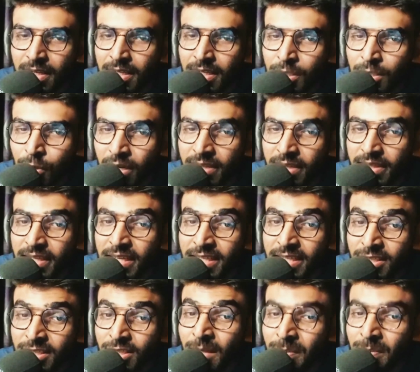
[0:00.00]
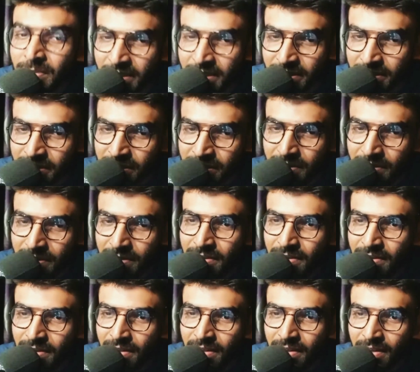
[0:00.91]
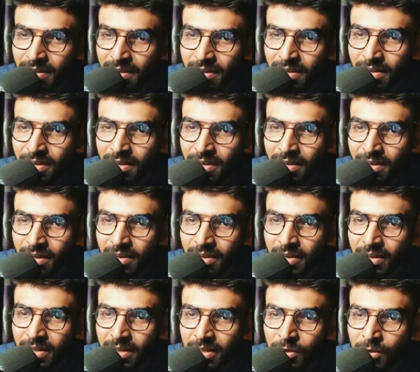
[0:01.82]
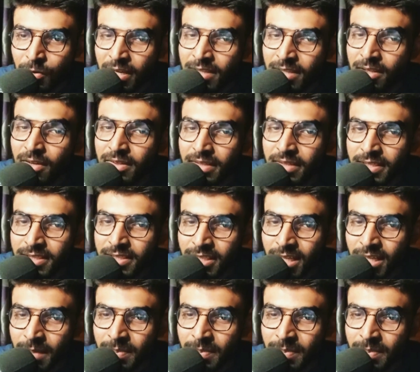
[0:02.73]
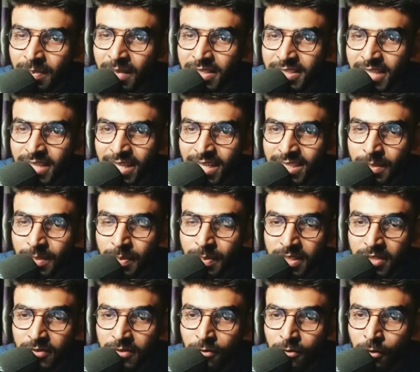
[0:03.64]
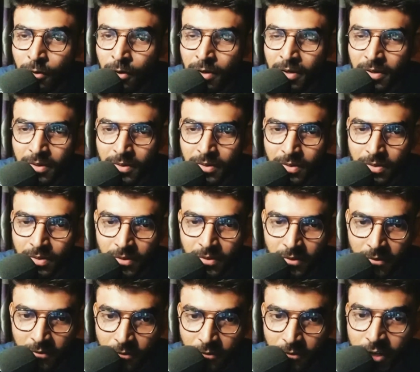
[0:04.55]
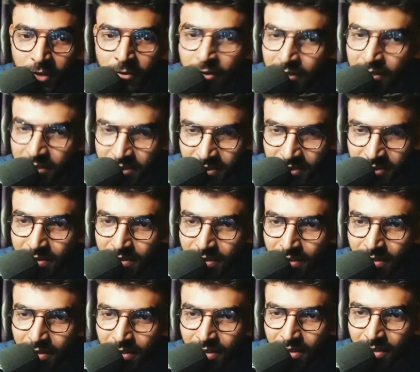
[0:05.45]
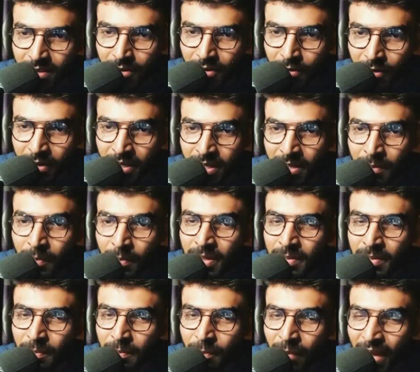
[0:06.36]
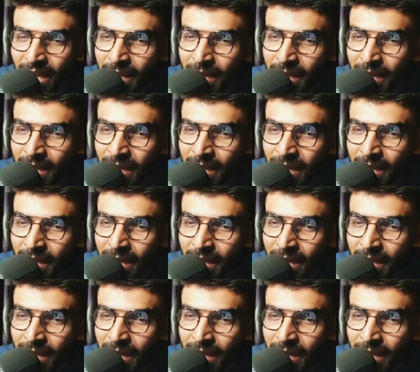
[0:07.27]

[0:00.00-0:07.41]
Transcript: you can interrupt it. You cannot interrupt the ChatGPT 4 free version. Okay. But my